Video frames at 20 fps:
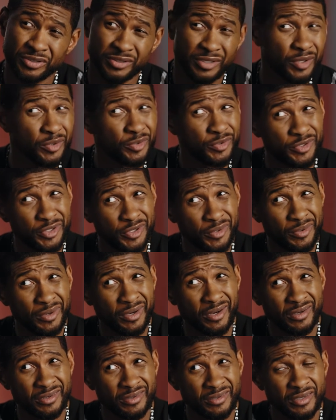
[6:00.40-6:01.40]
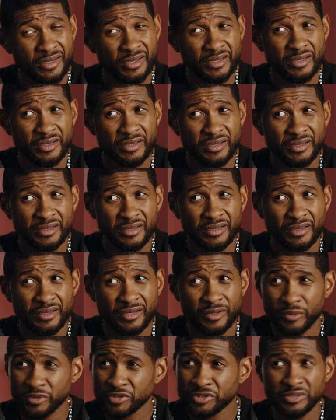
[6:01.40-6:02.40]
to know who you are. I
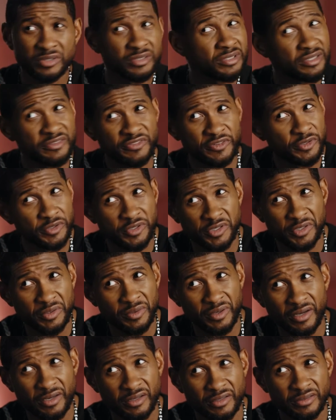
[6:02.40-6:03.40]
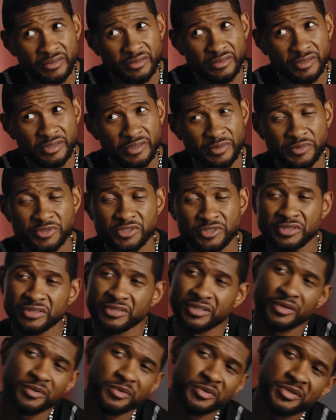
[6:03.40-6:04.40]
don't want you to look for who you are. I want you to
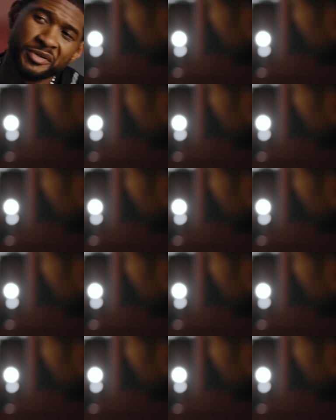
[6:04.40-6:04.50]
know who